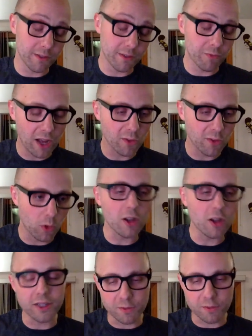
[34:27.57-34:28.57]
Rails
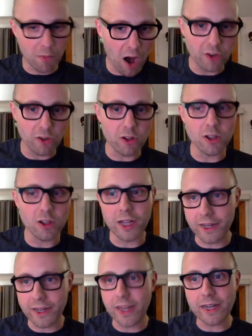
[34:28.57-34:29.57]
world, it's model
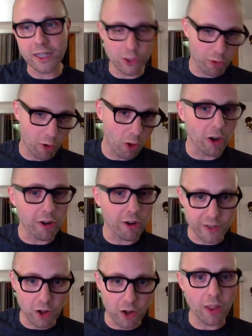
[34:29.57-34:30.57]
and controller
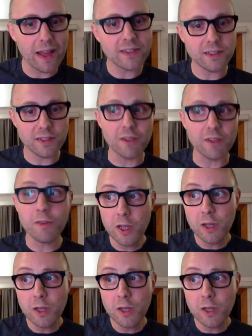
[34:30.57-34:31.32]
and all of that stuff.